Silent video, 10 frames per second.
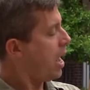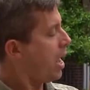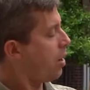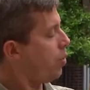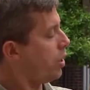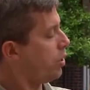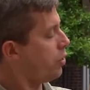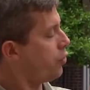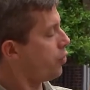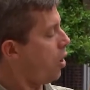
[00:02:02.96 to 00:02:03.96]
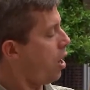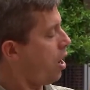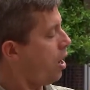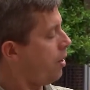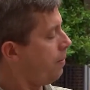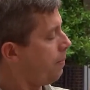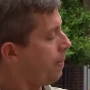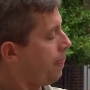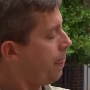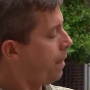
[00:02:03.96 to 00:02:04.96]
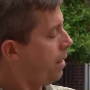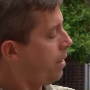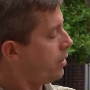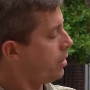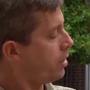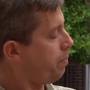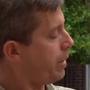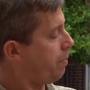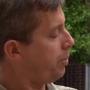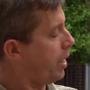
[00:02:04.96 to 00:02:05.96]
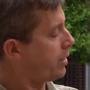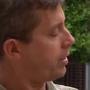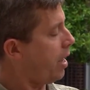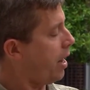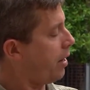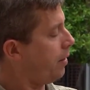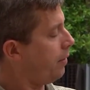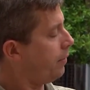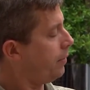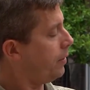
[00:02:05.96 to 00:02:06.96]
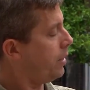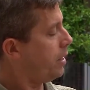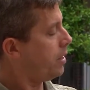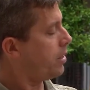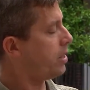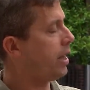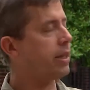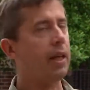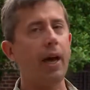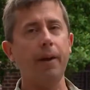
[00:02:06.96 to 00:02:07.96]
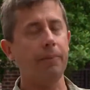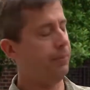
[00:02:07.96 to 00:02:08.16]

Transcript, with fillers: And I want you to draw just a big plus sign, just like that.